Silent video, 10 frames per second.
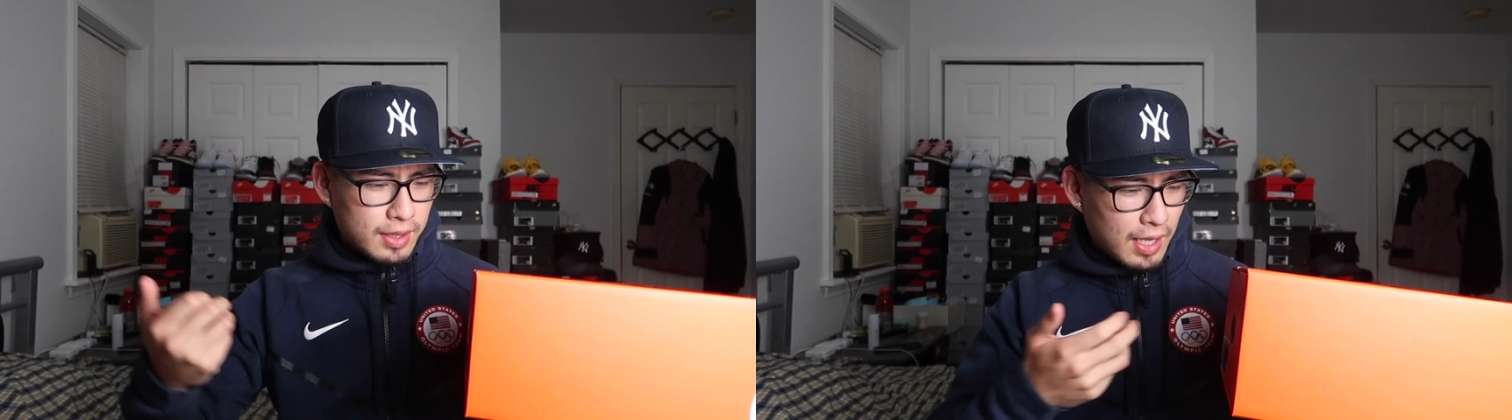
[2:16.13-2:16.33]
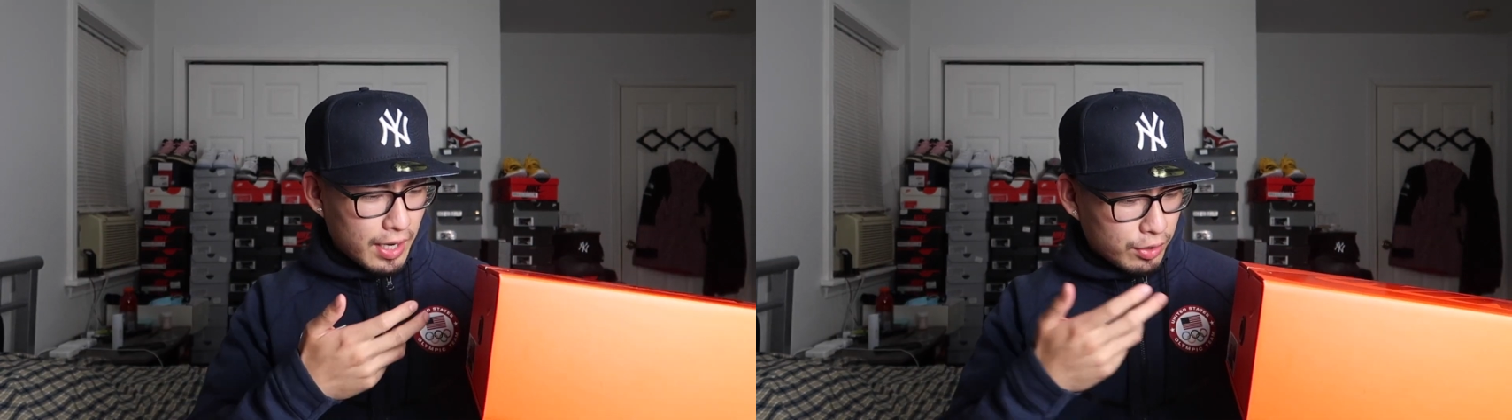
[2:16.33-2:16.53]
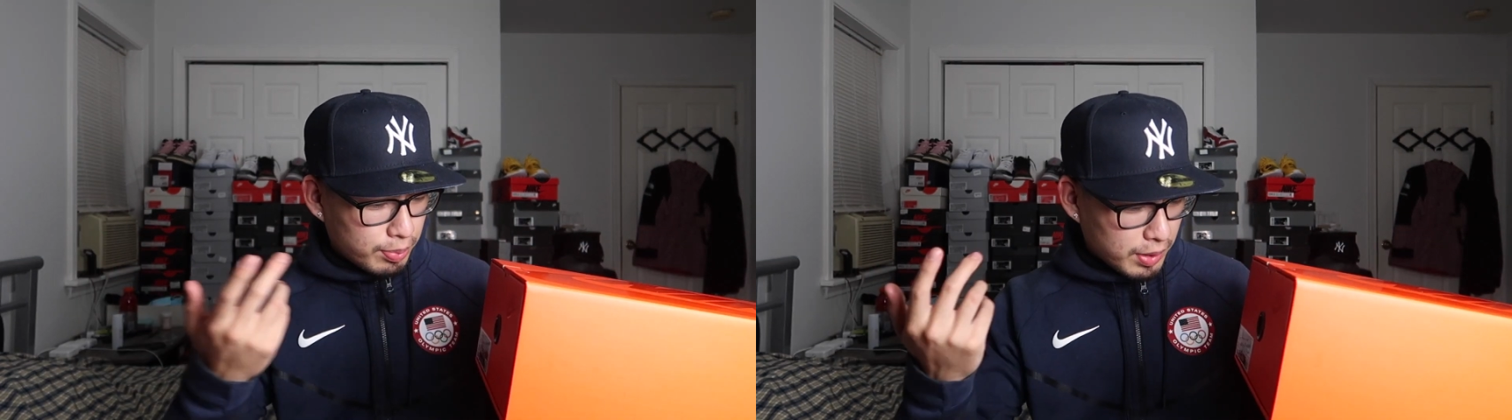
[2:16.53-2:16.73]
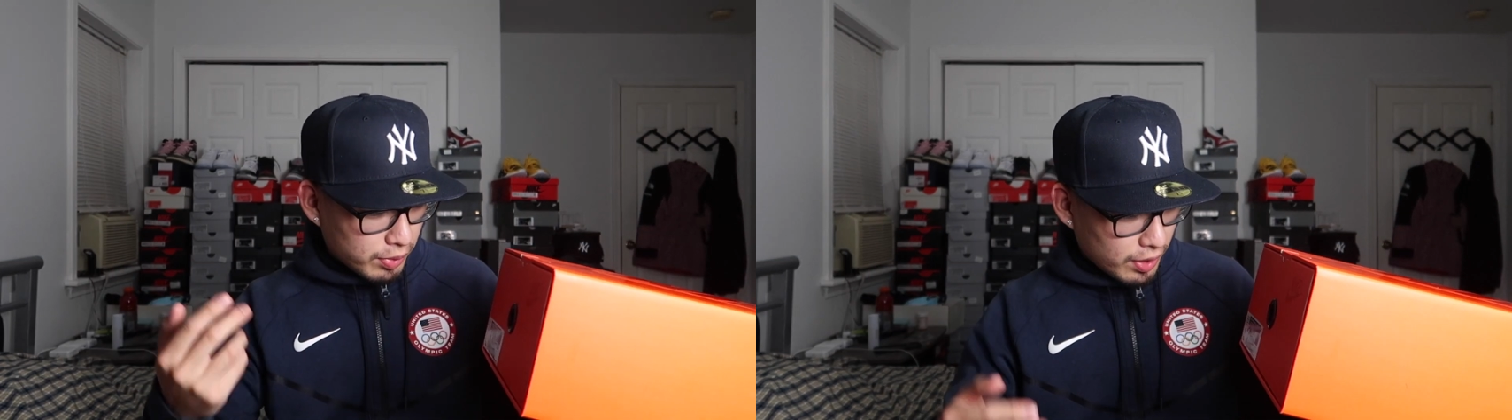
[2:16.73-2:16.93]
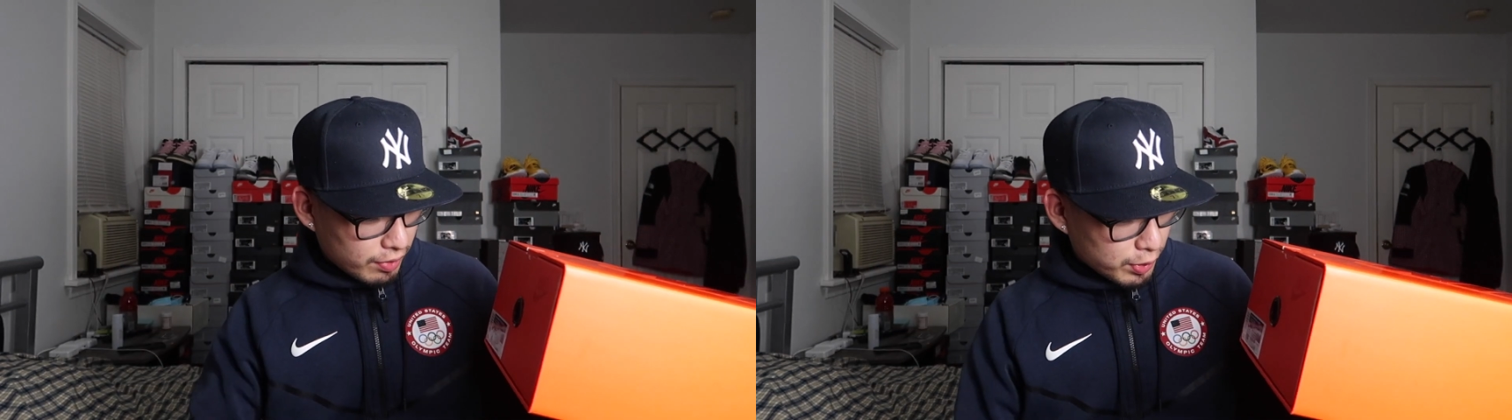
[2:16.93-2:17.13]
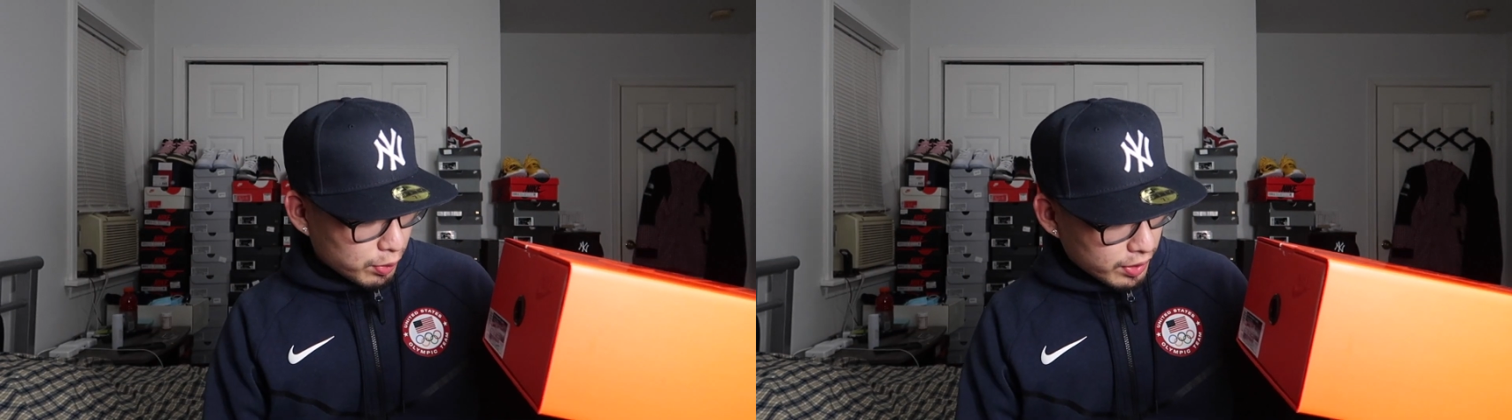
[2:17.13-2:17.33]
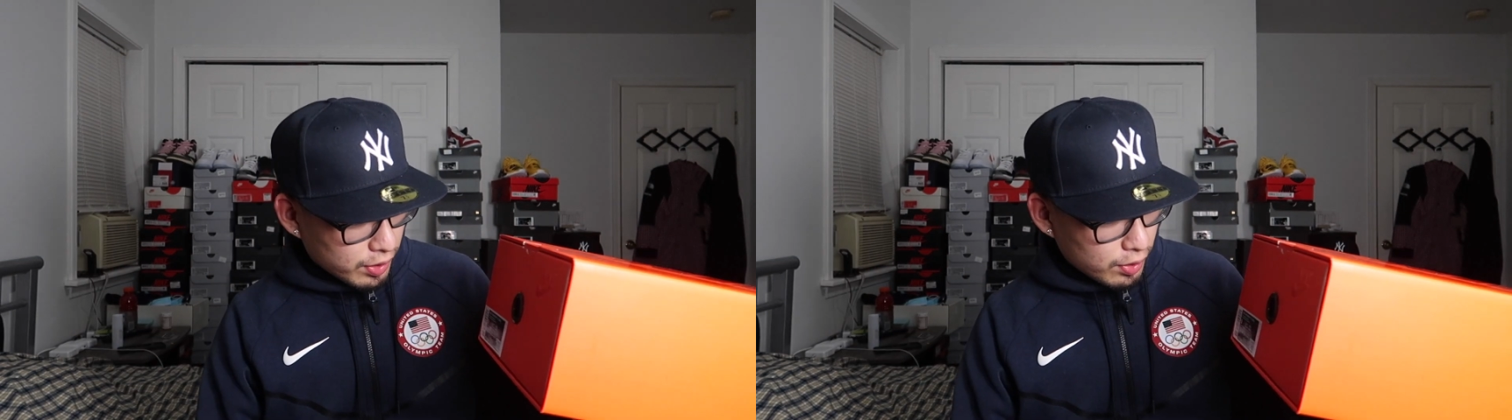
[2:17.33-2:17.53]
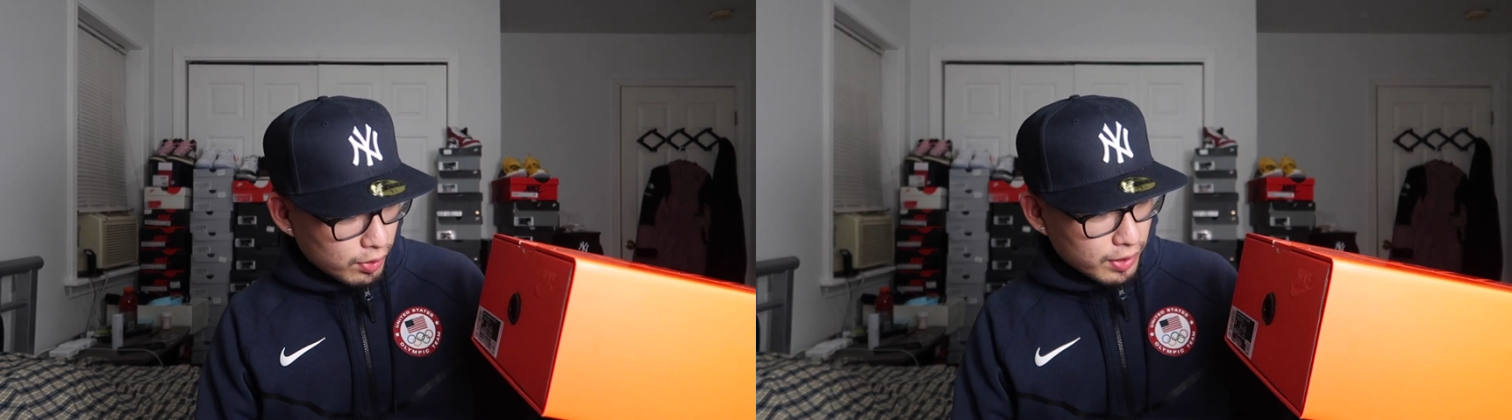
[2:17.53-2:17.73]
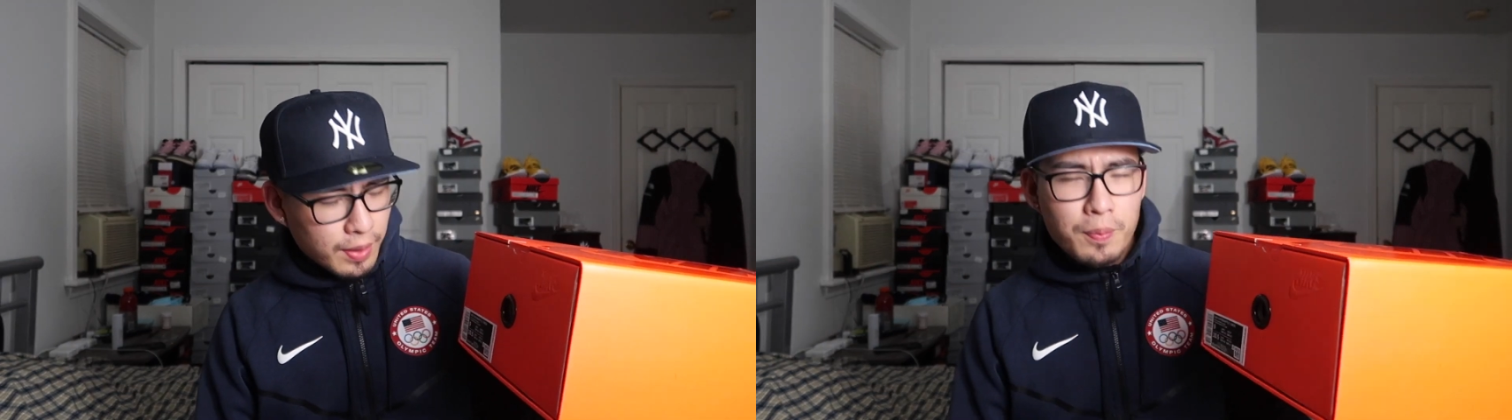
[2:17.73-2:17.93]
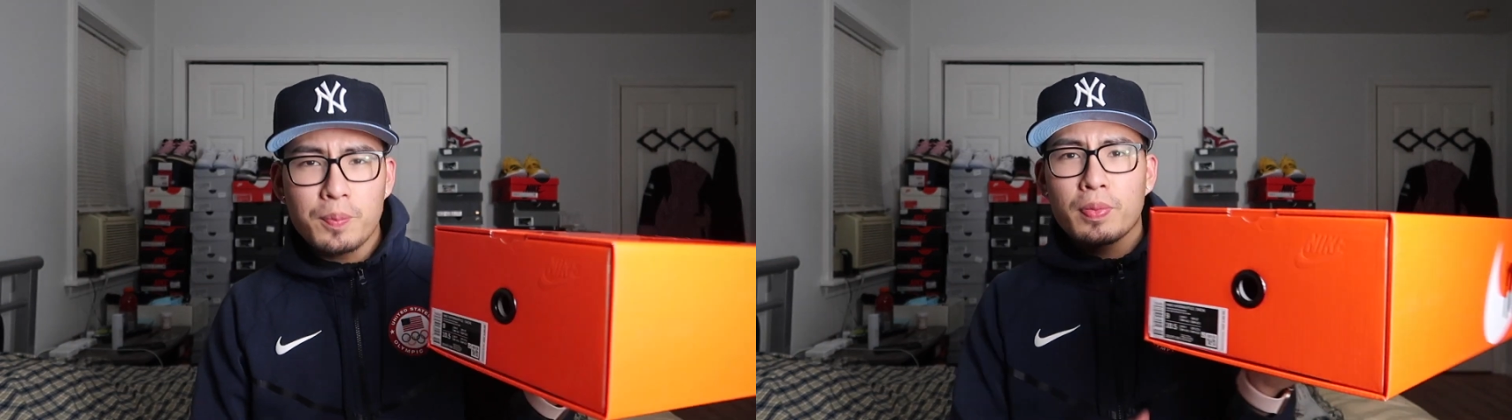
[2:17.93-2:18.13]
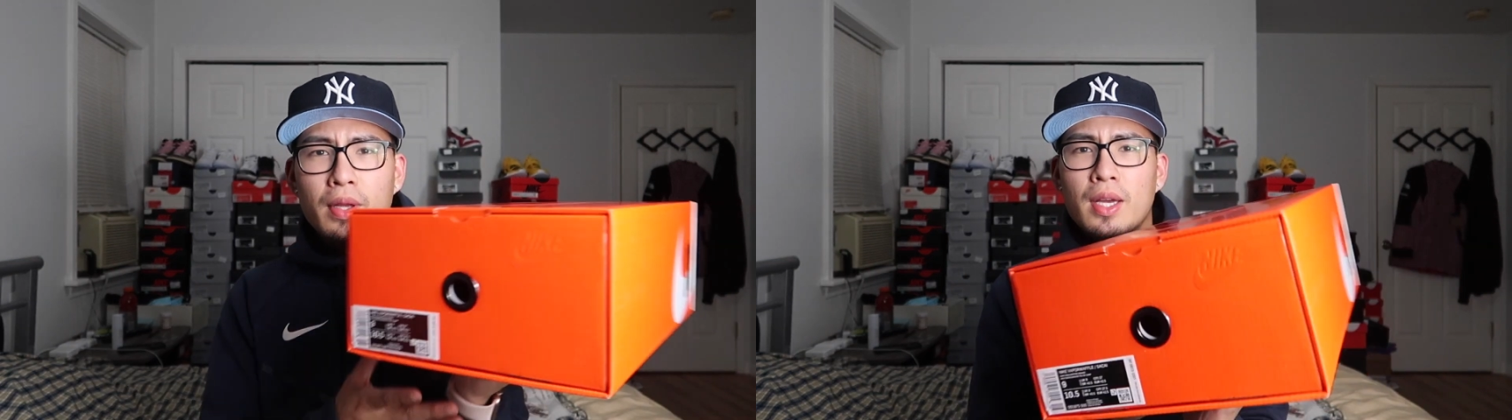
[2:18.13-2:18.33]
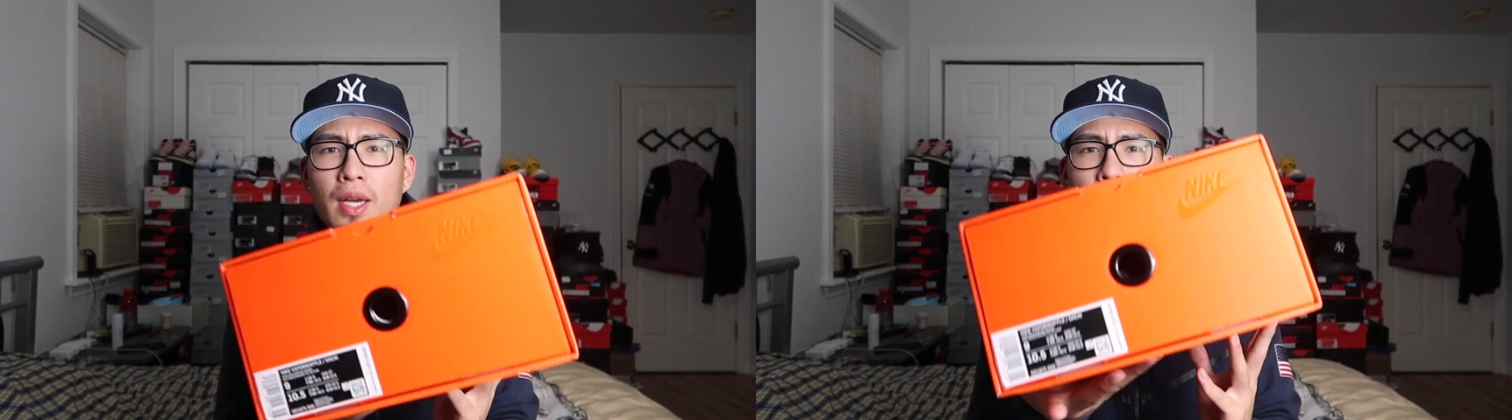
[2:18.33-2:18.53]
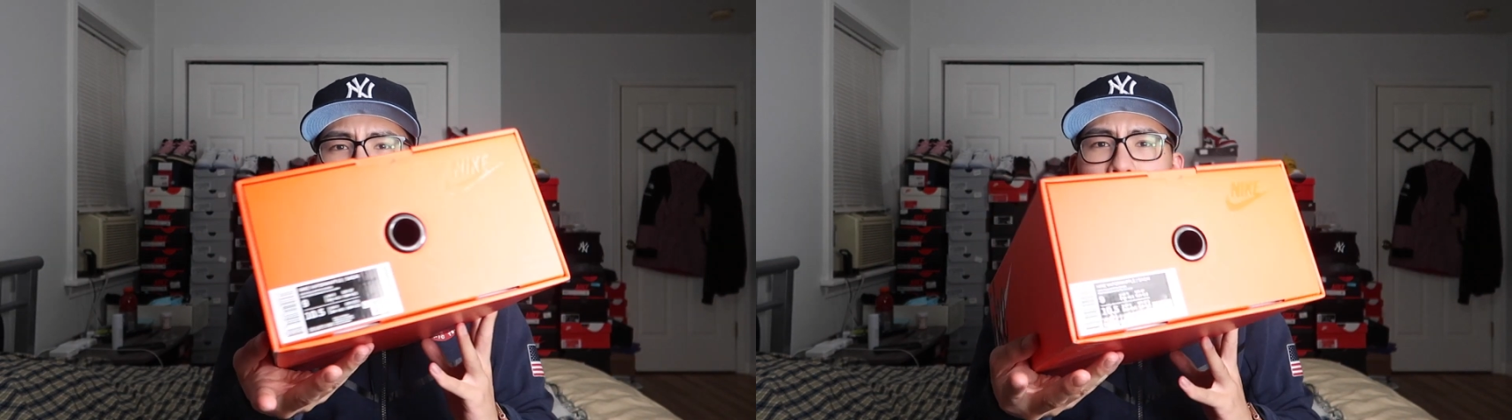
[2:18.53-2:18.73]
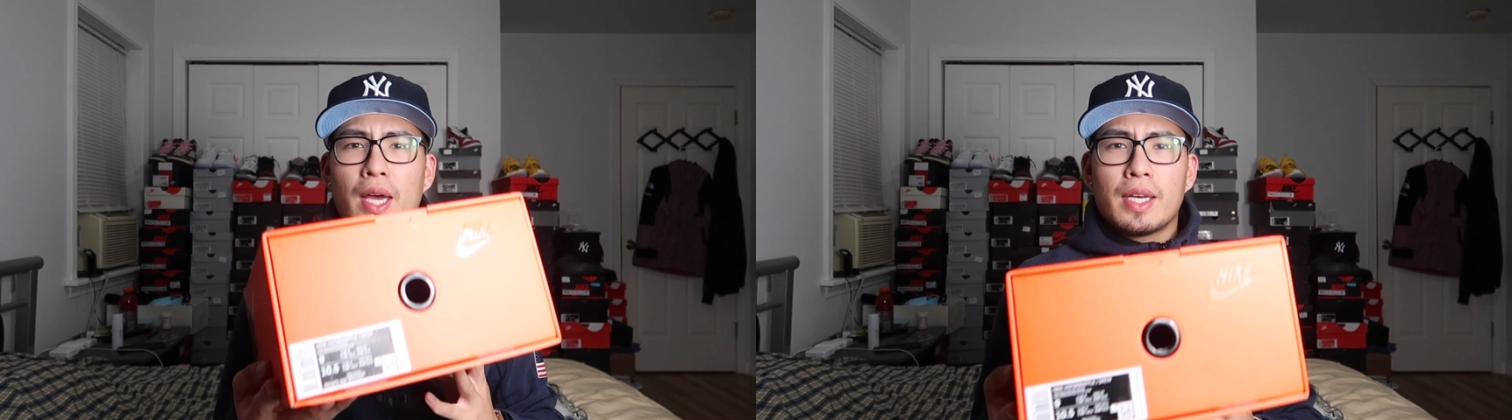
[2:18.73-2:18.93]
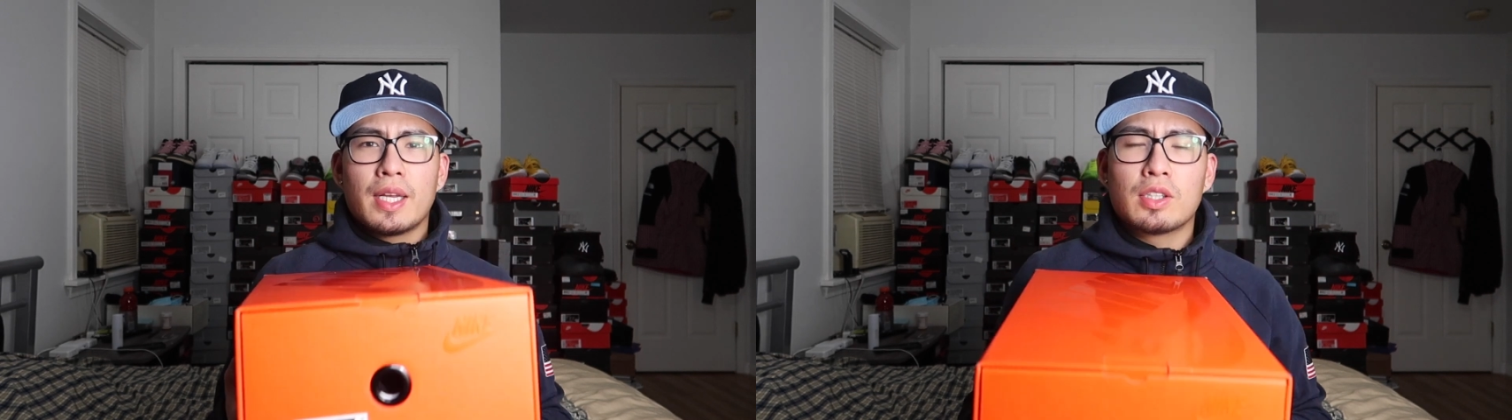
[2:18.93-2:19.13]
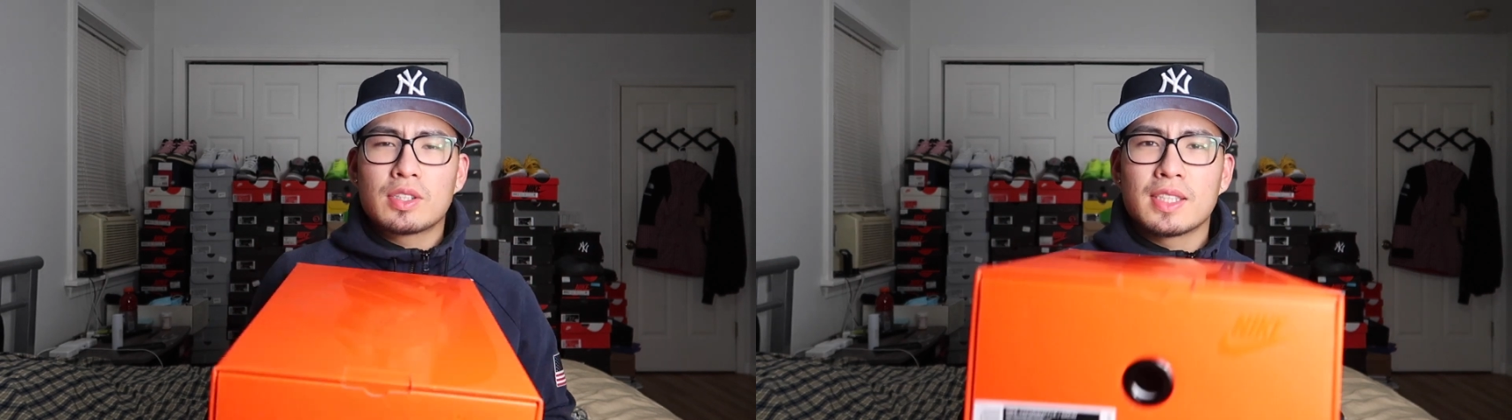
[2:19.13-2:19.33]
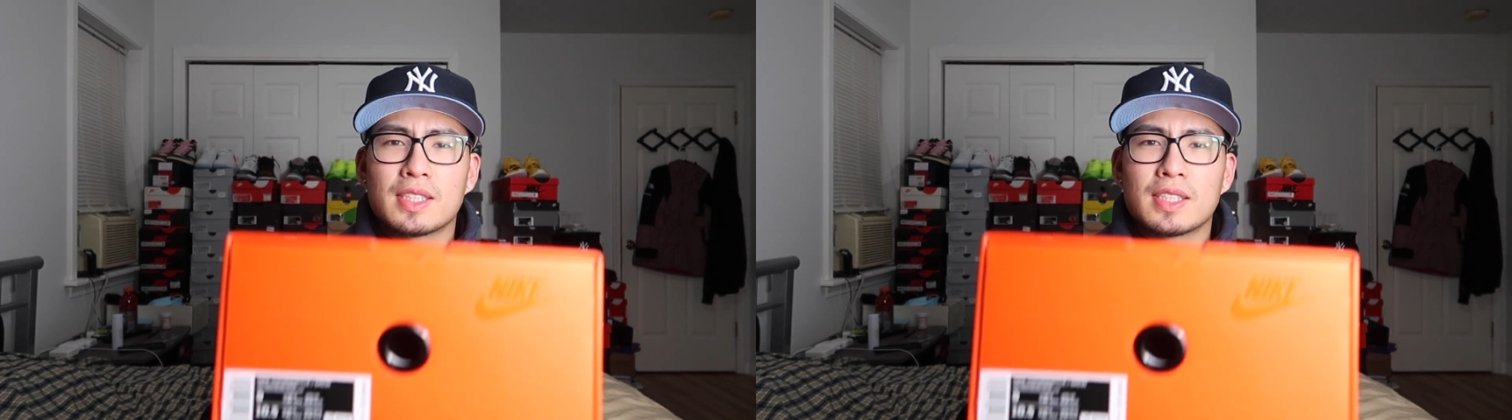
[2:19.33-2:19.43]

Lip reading: slide open, whatever you want to call it. And here's the